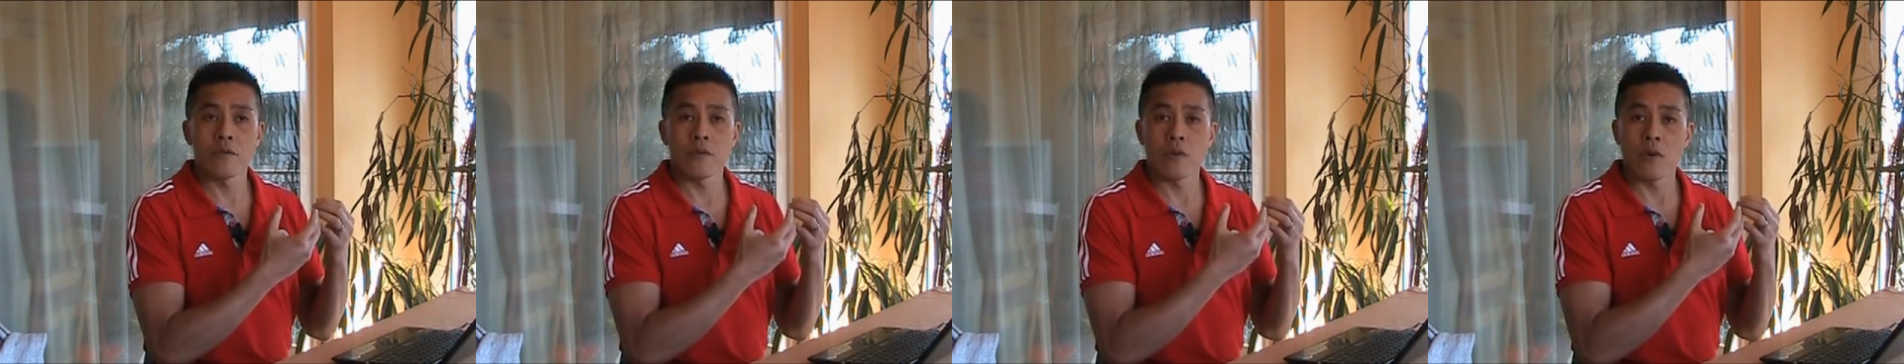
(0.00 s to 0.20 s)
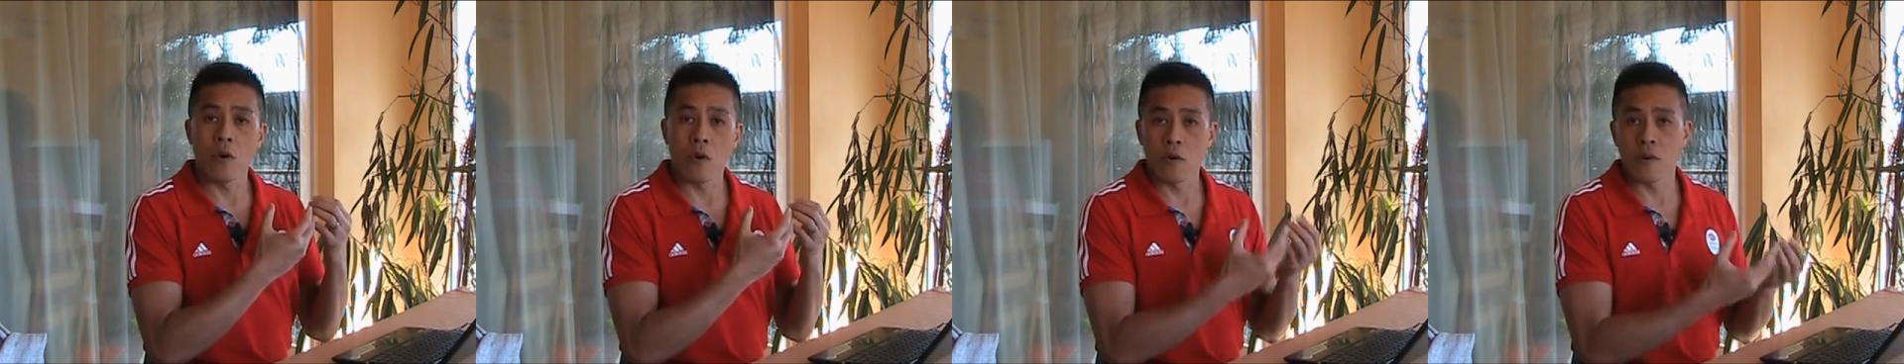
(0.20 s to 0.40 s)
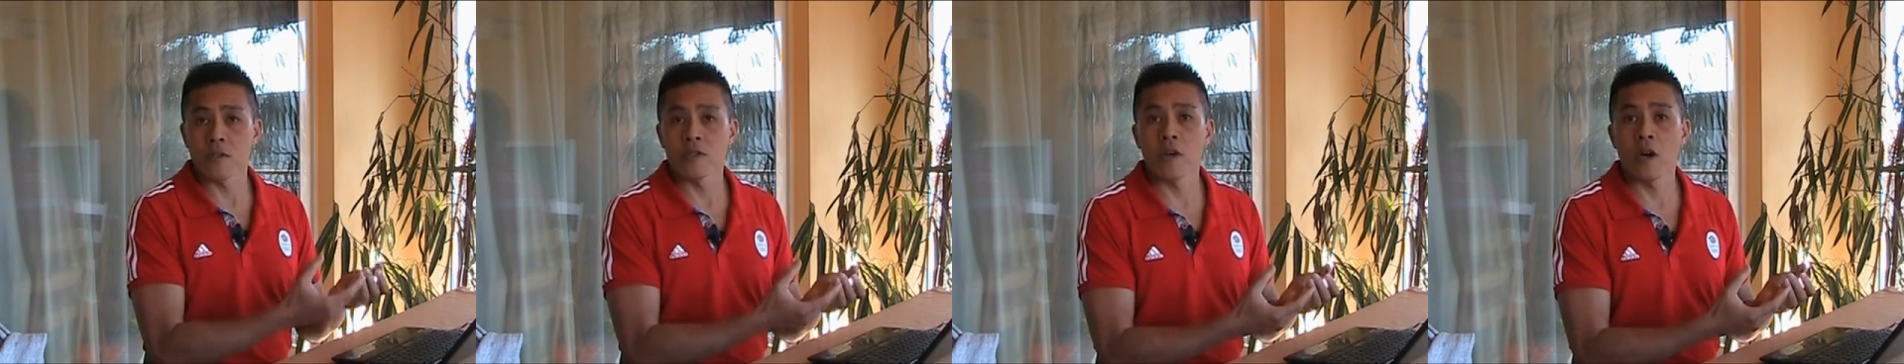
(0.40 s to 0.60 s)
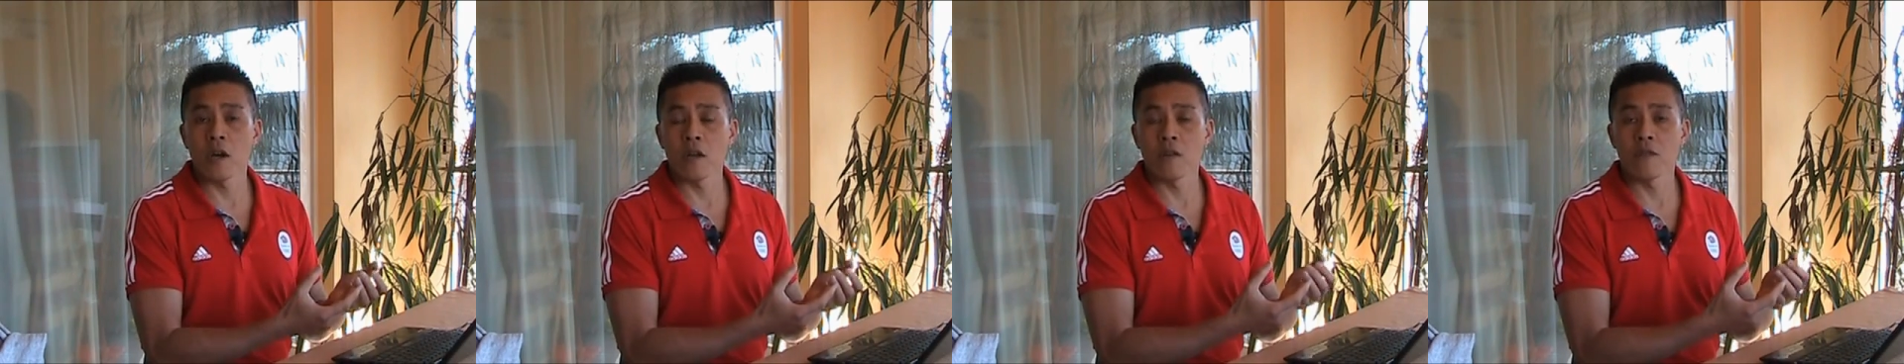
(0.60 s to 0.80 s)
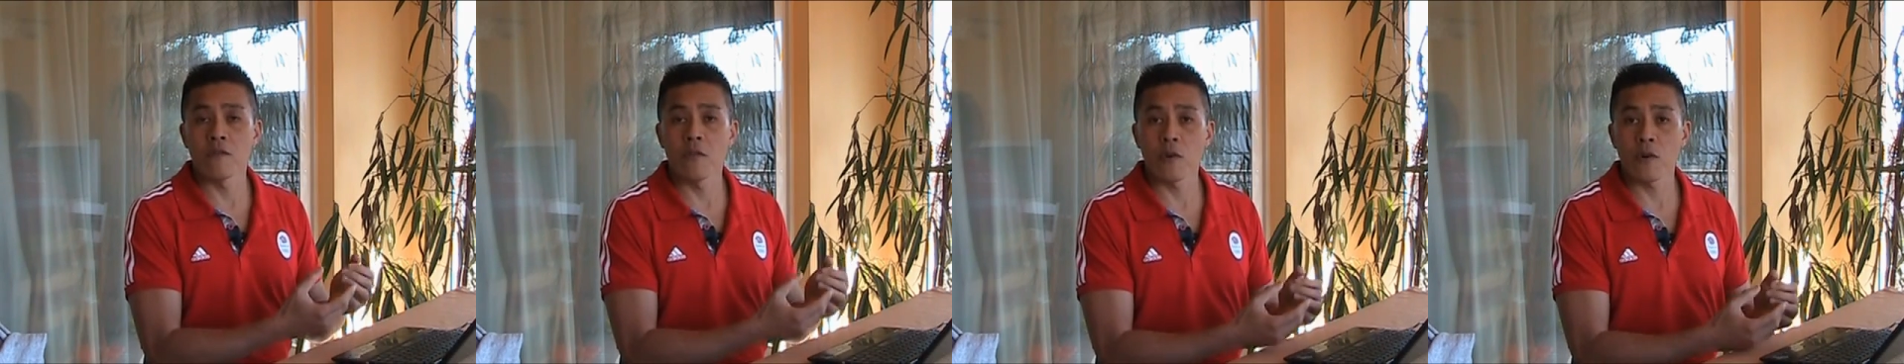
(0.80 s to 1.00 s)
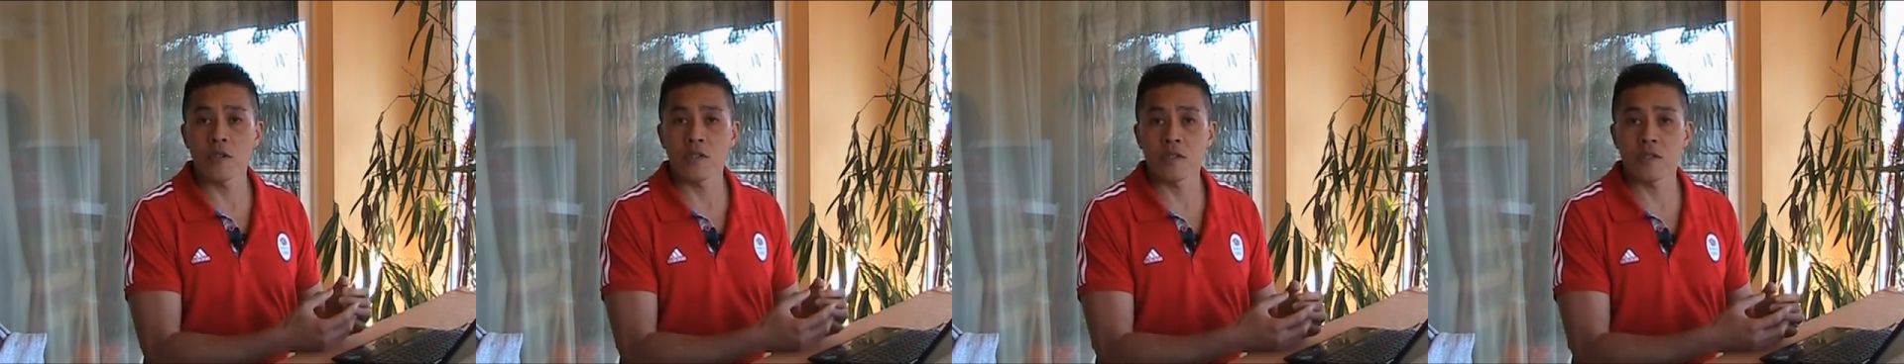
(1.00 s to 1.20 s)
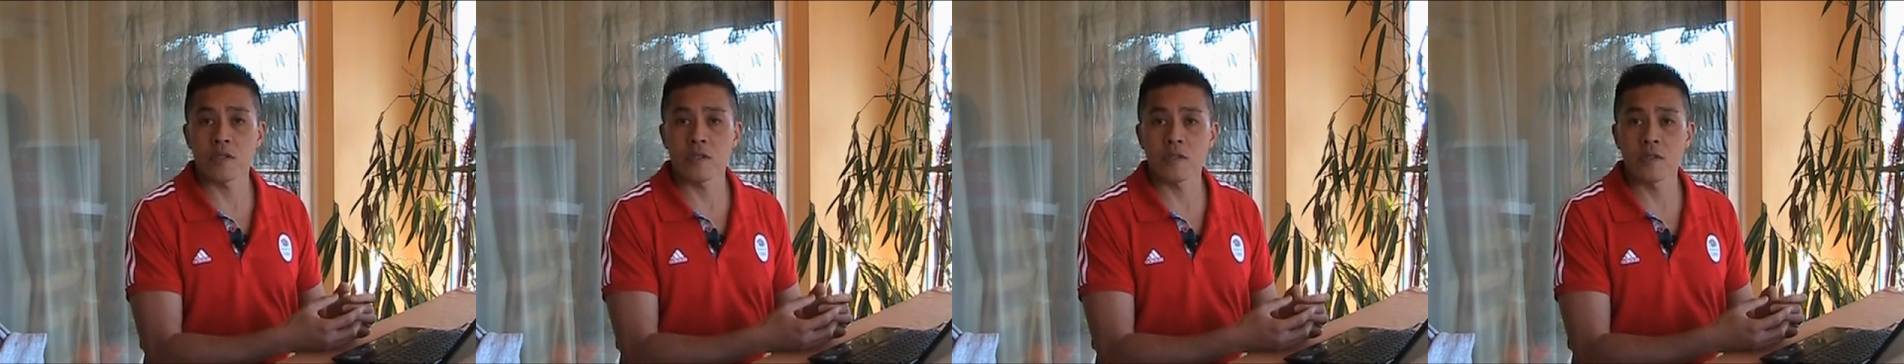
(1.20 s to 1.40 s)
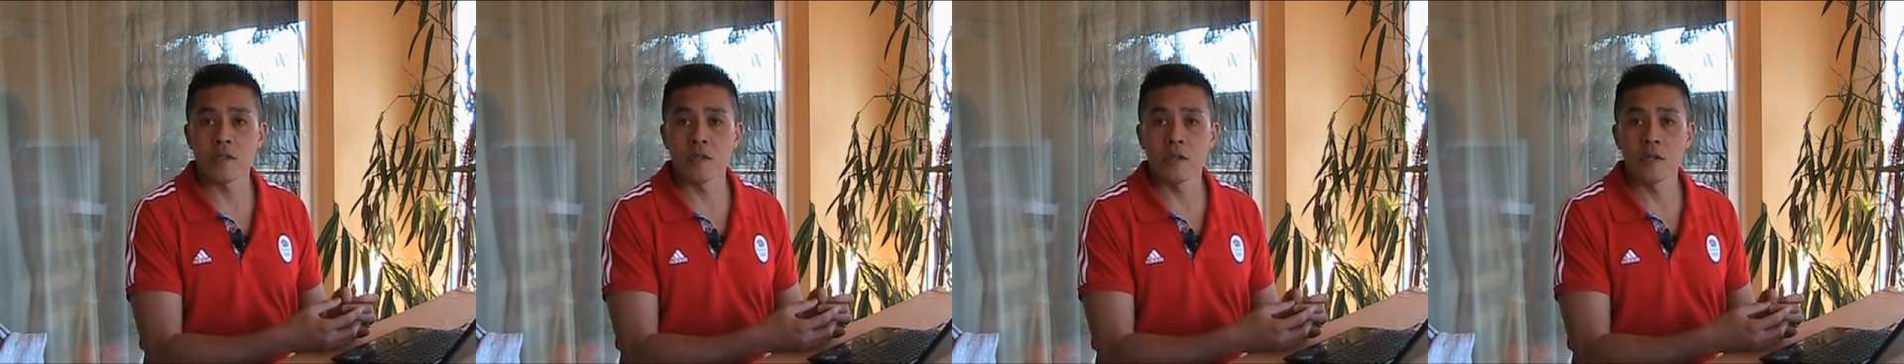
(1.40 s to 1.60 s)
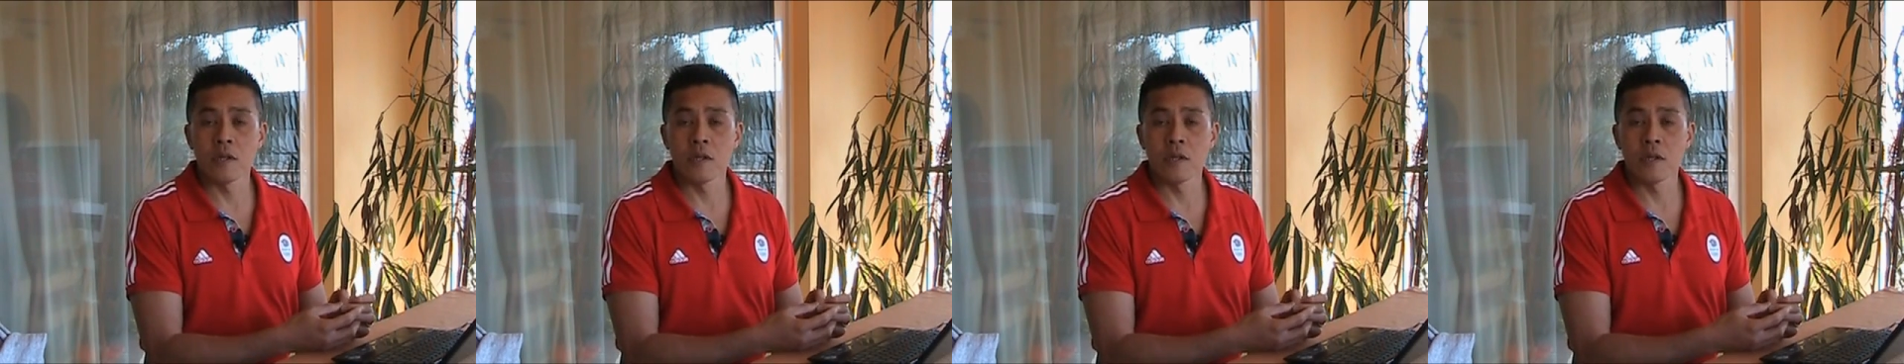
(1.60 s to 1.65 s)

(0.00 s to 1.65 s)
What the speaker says: horizontal forces.